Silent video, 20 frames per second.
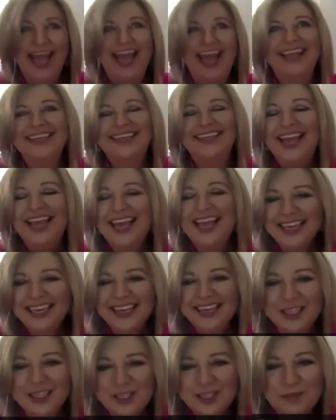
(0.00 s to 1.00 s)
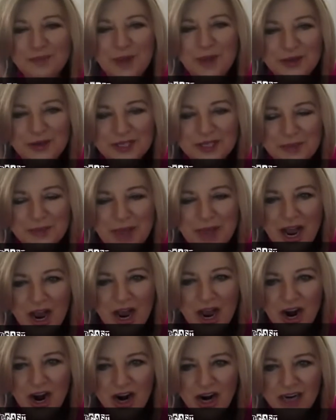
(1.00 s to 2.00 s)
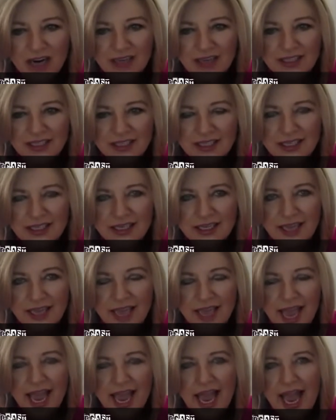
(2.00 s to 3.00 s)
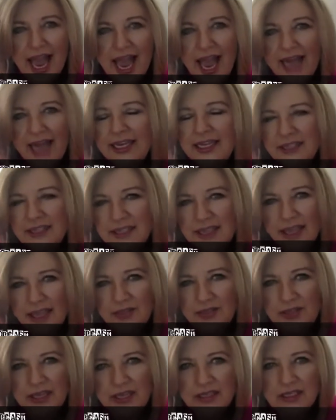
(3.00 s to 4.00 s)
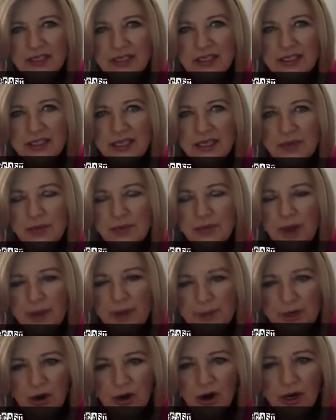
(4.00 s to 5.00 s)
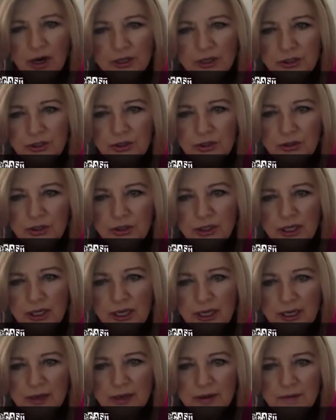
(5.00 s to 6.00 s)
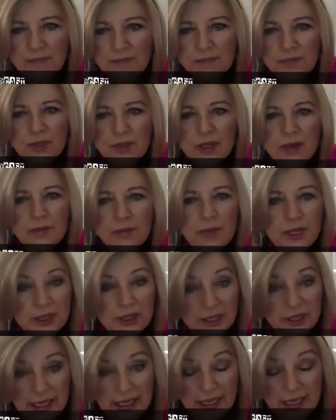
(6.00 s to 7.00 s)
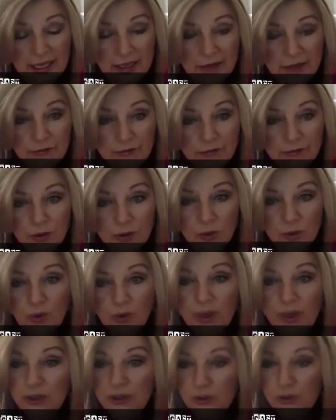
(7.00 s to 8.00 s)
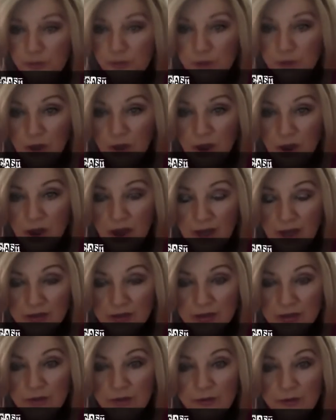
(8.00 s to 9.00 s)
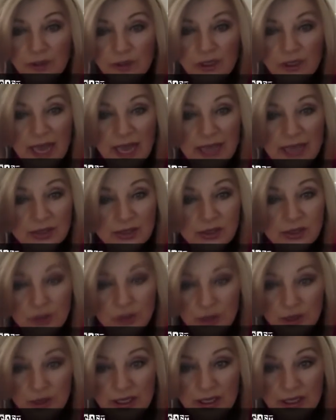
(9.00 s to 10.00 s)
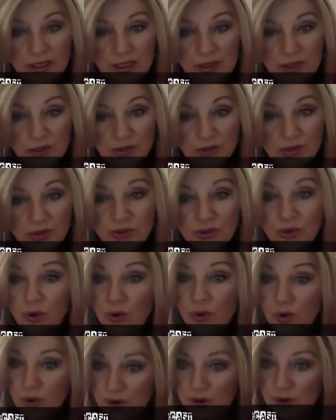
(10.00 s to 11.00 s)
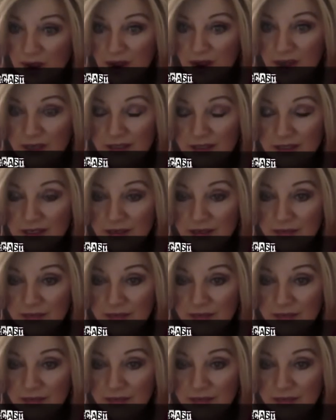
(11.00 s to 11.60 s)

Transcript: And God spoke to my heart. And He said this He said, Robin, are you going to believe what you've taught for the last 30 years or not?